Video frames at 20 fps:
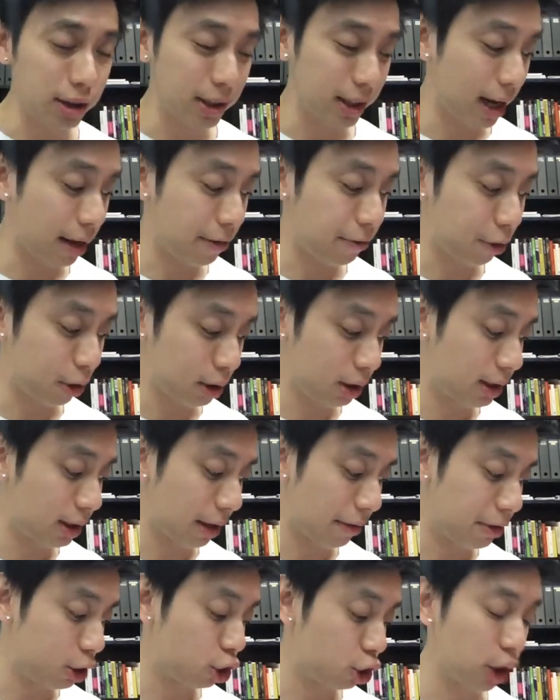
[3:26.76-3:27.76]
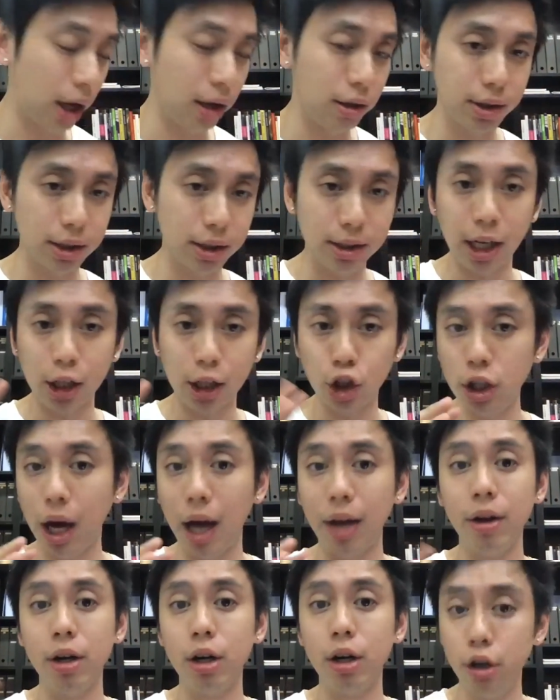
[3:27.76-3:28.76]
and get 47 trials is actually
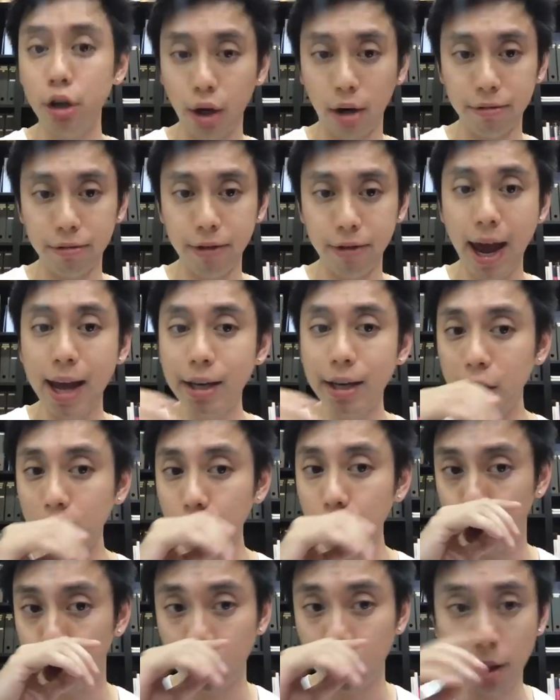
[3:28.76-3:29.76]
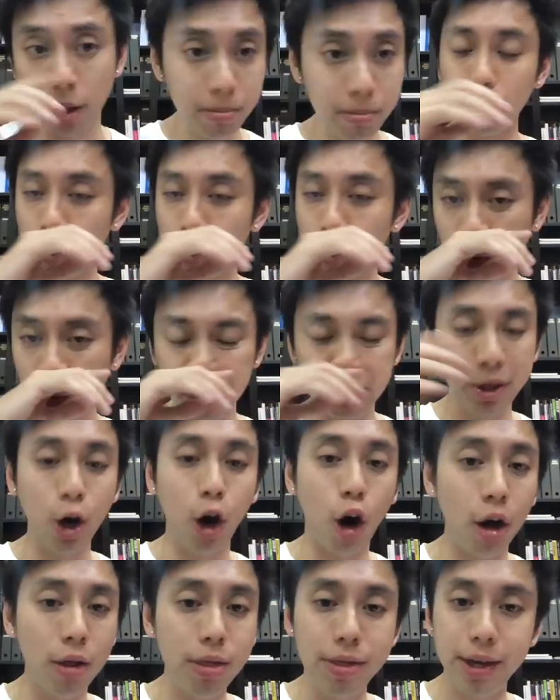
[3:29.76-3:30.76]
unheard of. Any gym would be
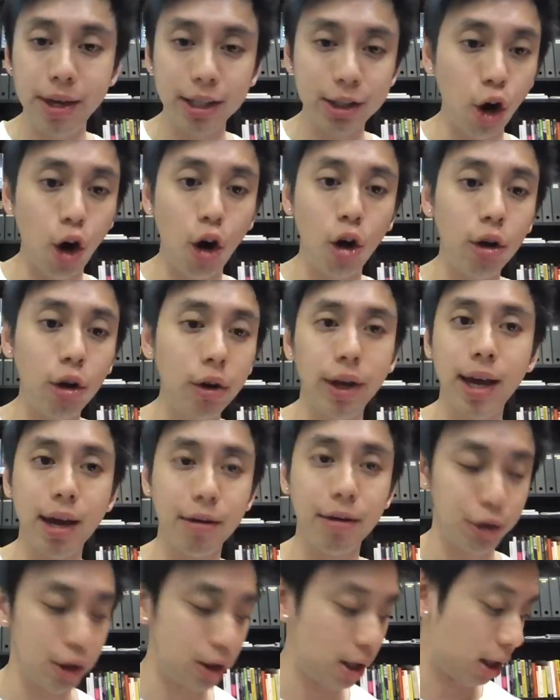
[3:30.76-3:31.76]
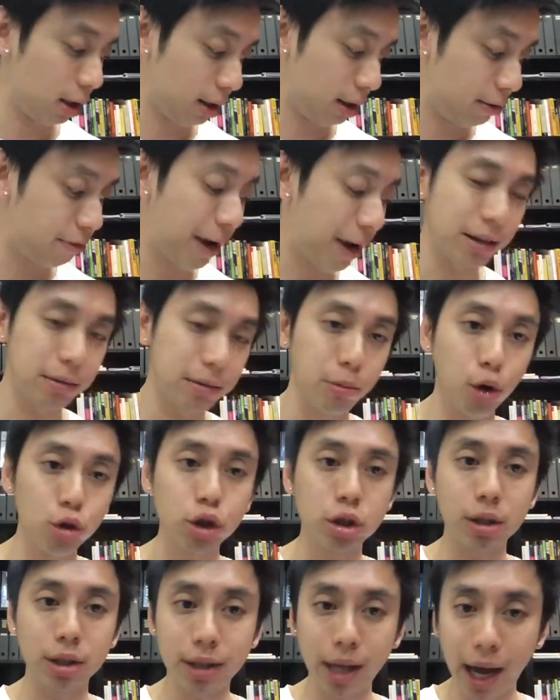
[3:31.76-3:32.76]
on this all day, every day. In fact,
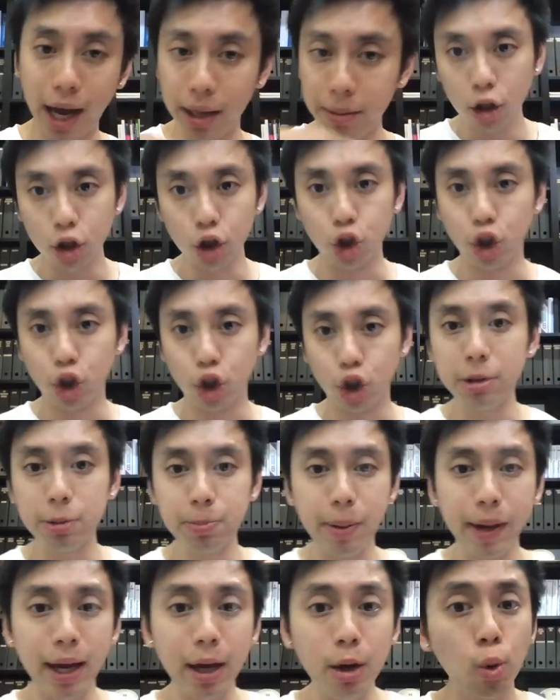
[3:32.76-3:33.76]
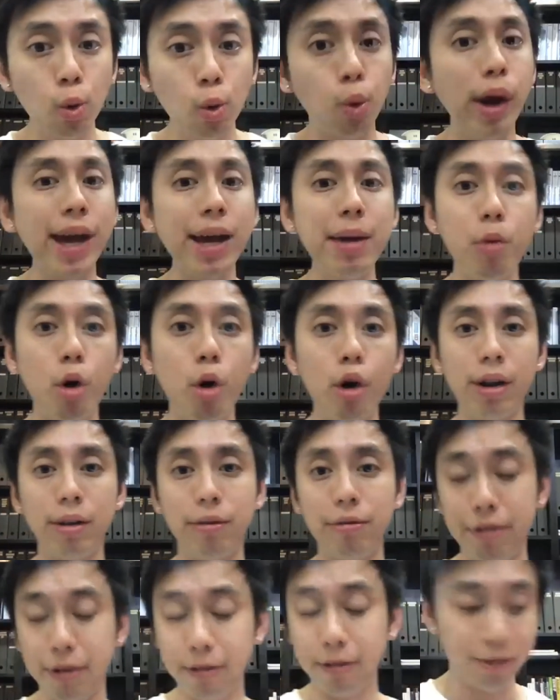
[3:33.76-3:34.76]
most of the time, gyms pay way more than
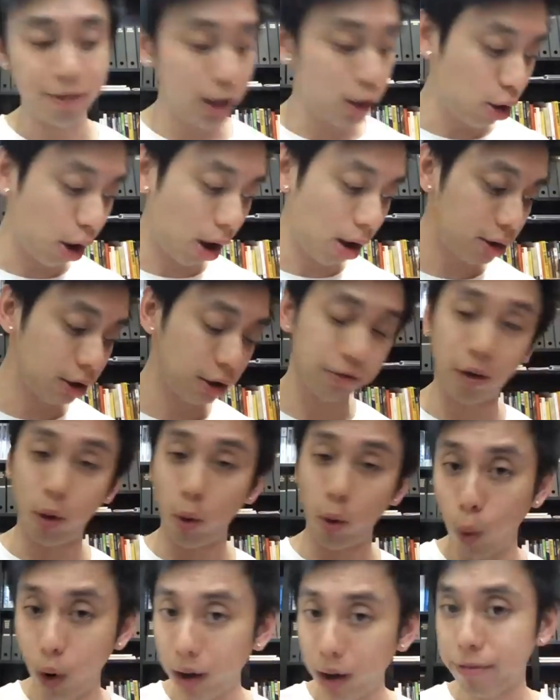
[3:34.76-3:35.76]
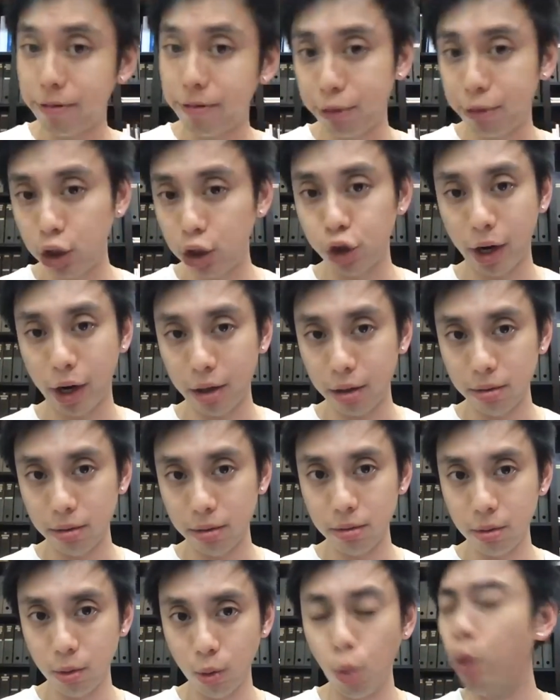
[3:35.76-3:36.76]
$15 for 1 free trial.
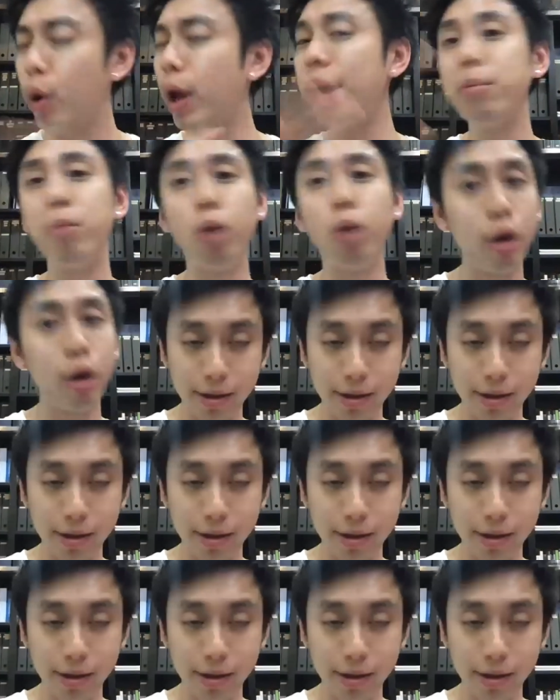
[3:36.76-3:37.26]
Way more than